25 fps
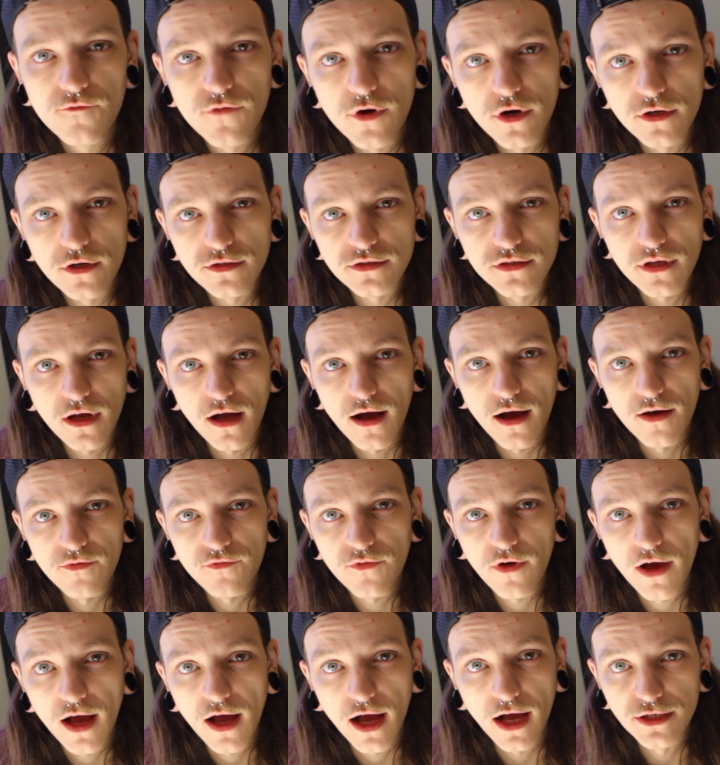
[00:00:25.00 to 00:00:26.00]
First
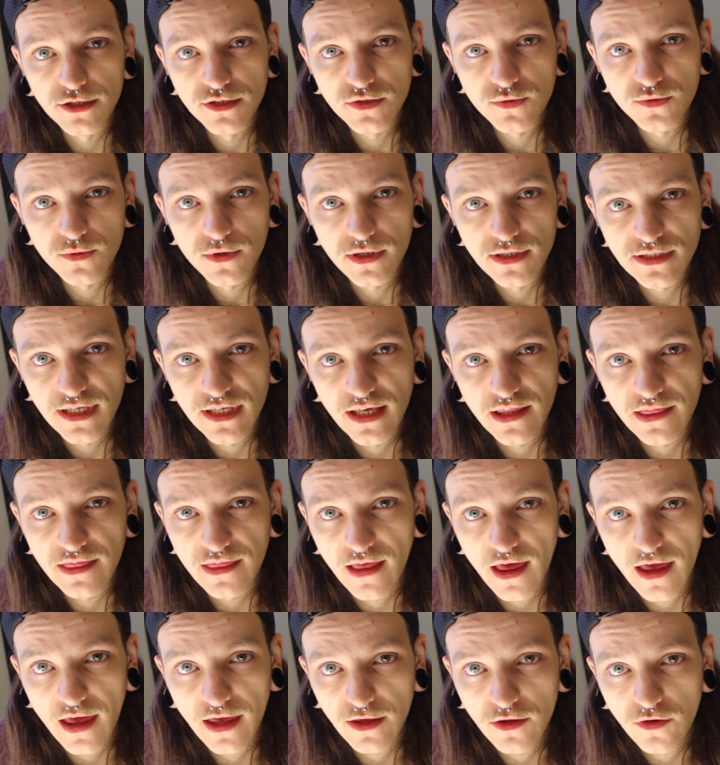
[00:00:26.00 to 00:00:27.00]
off, I just want to say
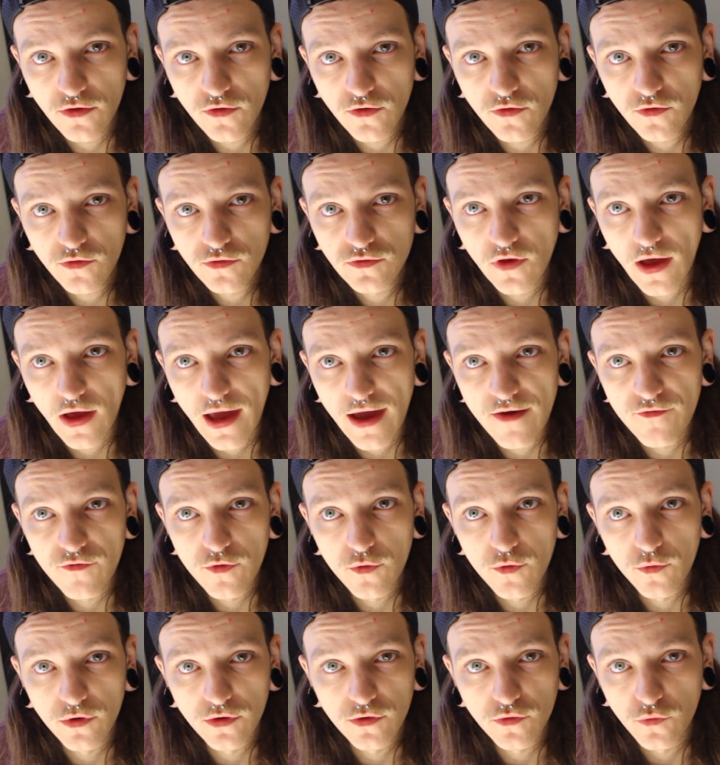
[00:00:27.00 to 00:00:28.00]
thank you to
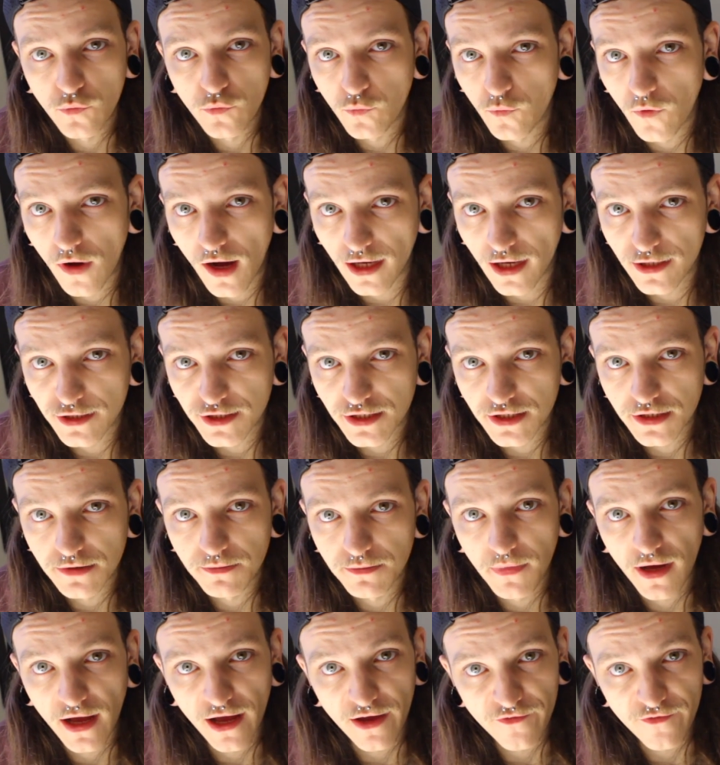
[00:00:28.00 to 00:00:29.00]
everyone who watched
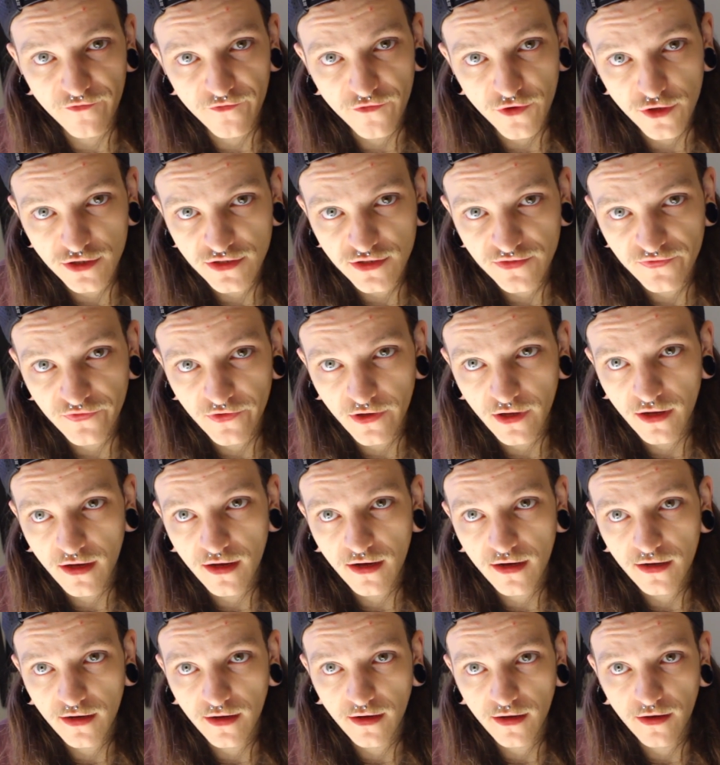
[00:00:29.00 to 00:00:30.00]
my first
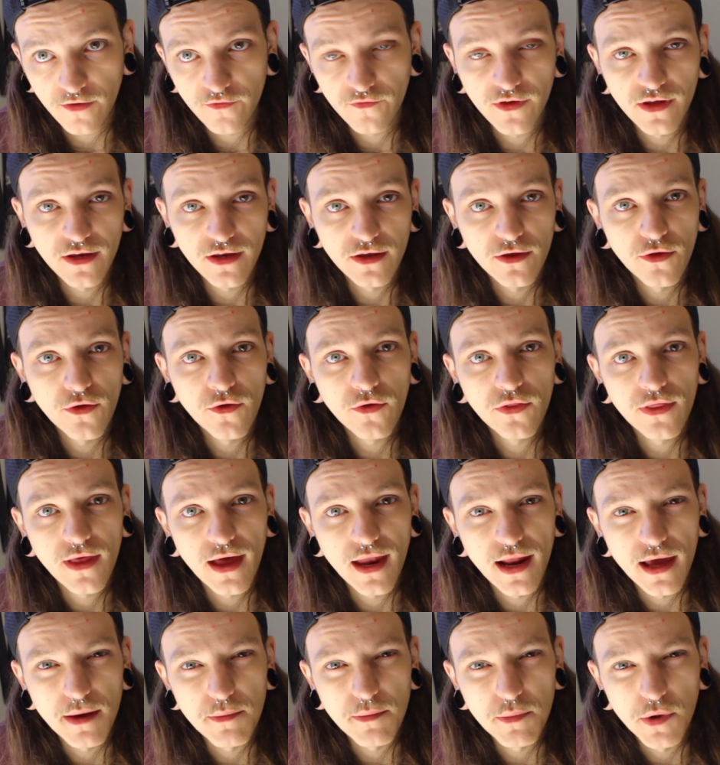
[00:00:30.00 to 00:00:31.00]
vlog video
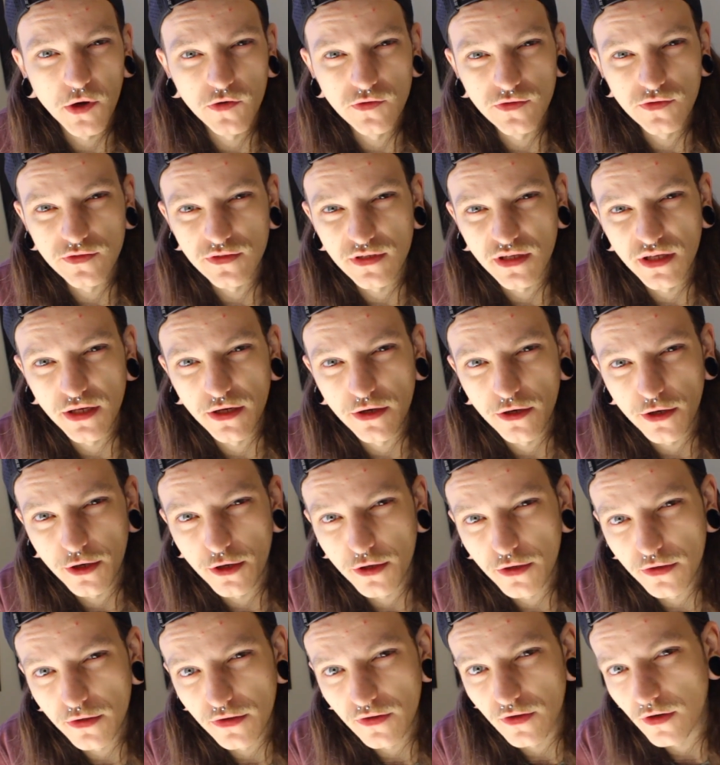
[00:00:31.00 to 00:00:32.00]
that I posted
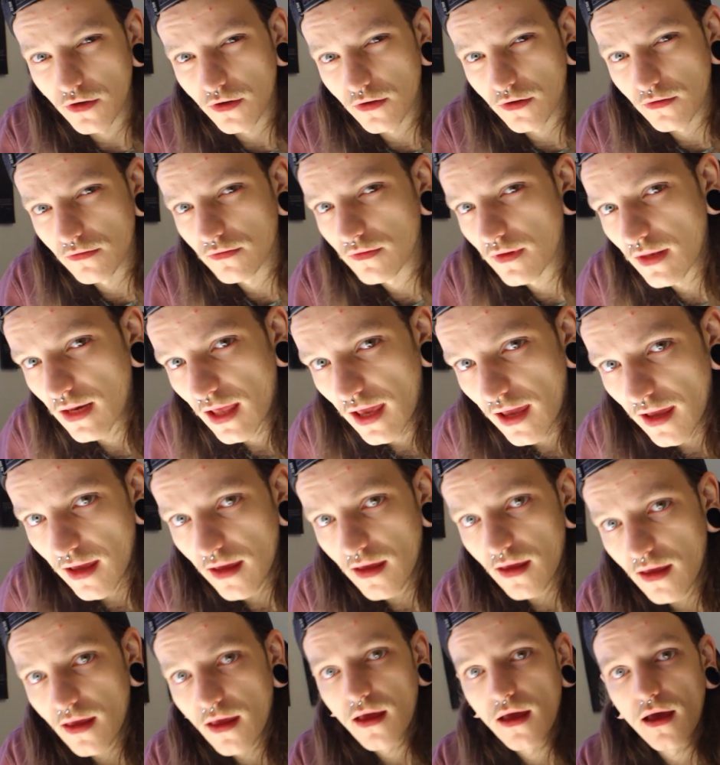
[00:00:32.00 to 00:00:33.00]
earlier today.
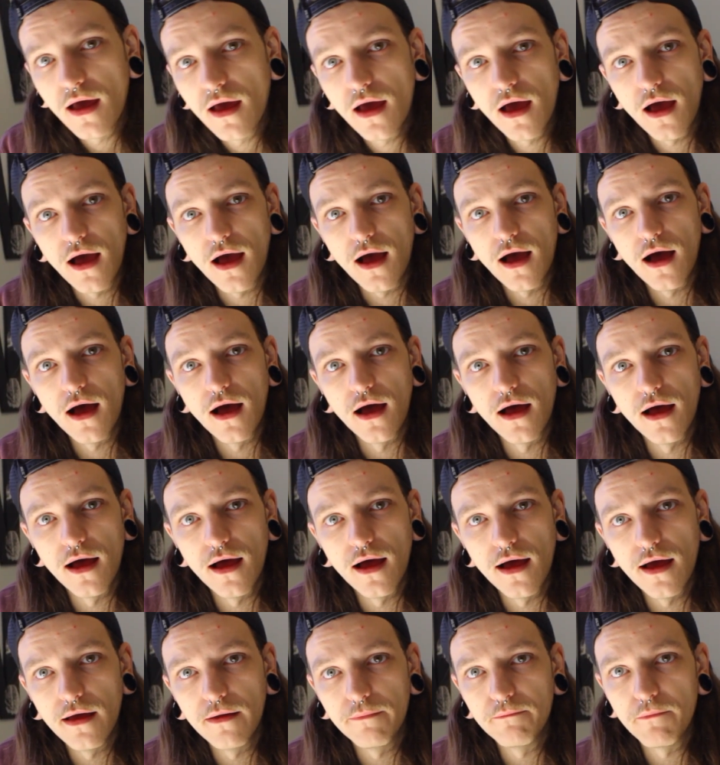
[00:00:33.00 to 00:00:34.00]

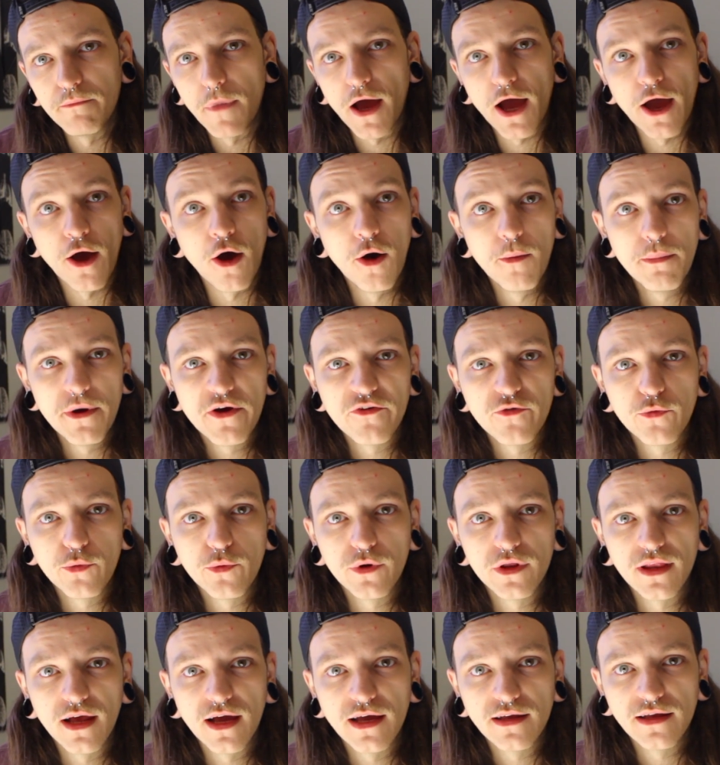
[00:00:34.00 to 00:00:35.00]
I hope
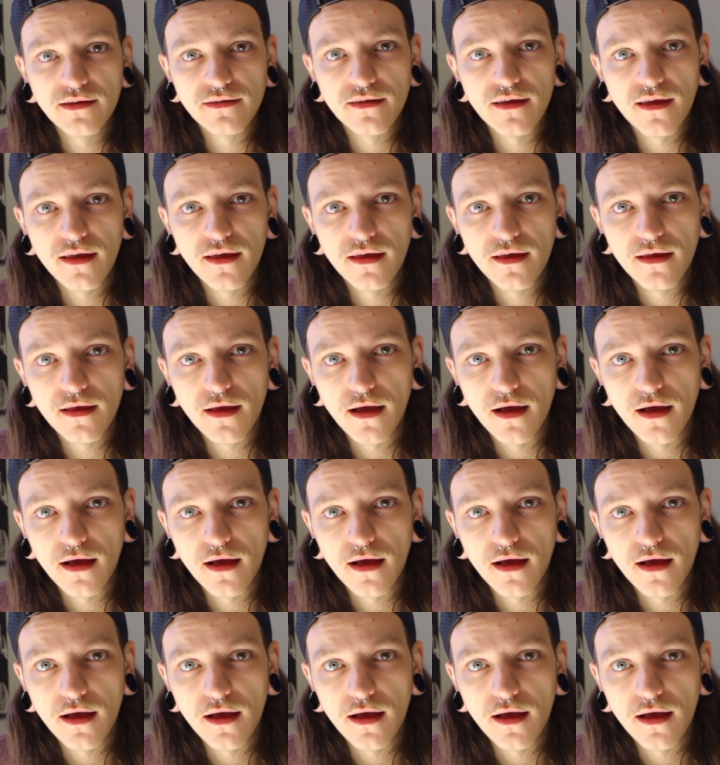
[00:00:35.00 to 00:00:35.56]
everyone liked it.